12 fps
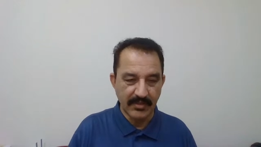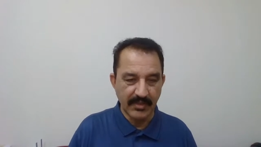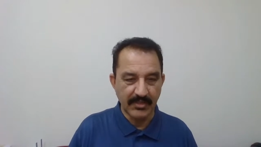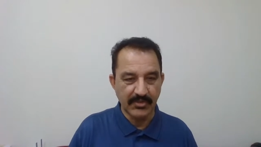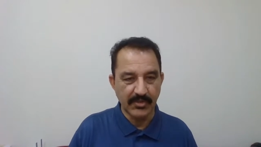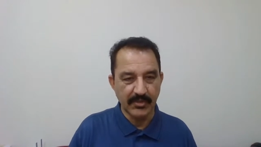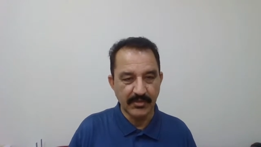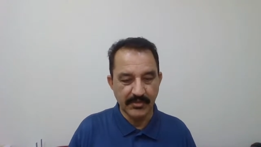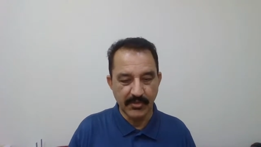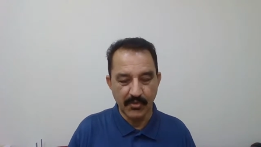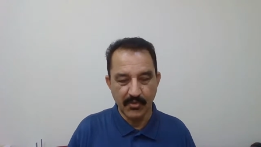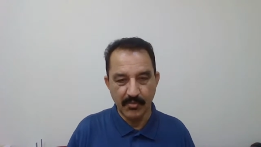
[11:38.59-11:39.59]
glacier,
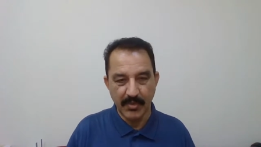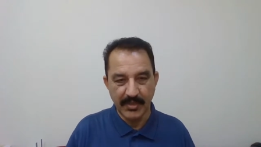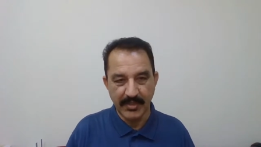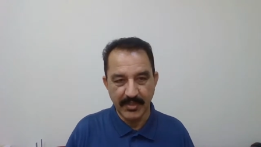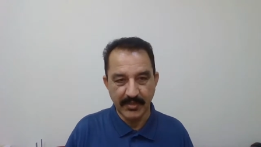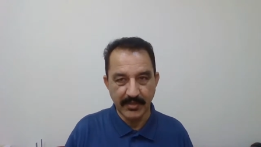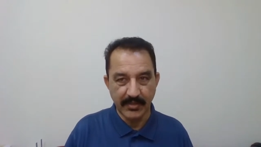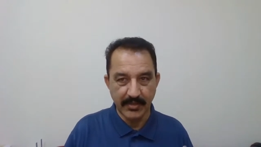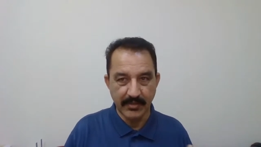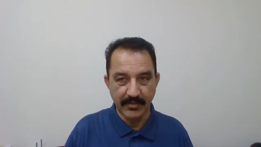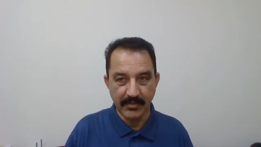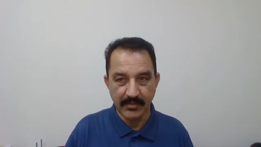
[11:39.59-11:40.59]
snow melting,
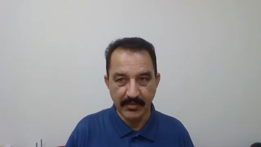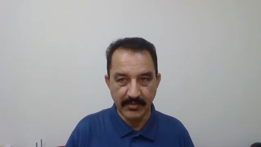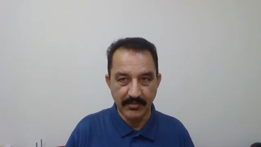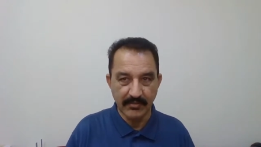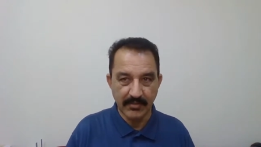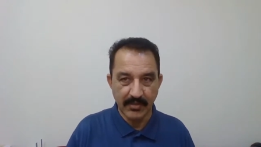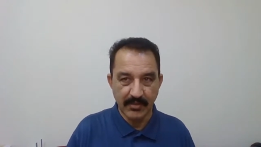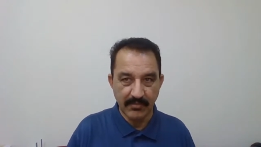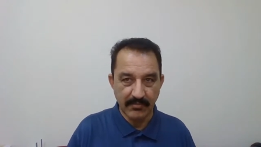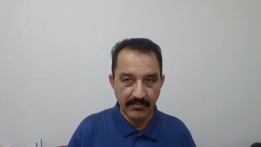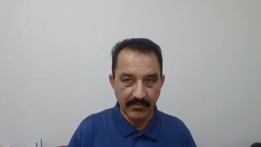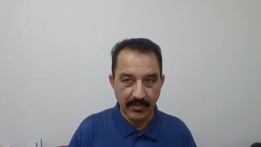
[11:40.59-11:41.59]
and
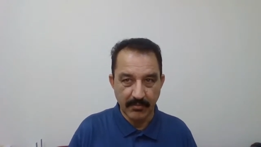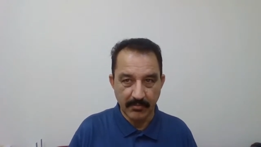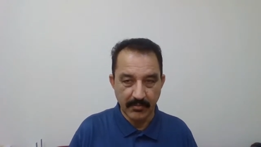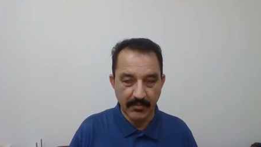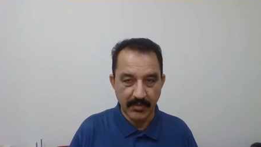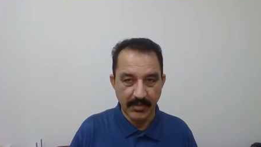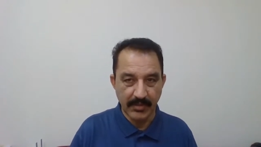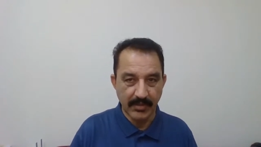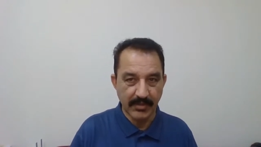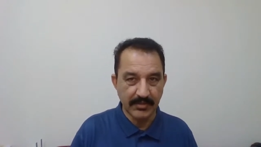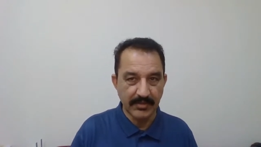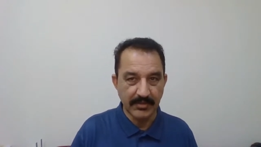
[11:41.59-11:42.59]
from
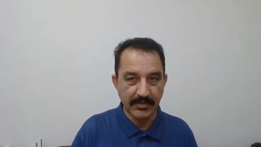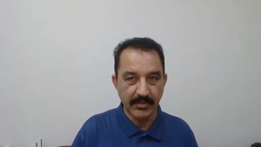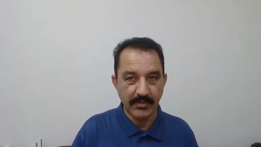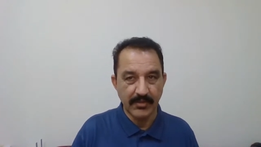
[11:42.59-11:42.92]
other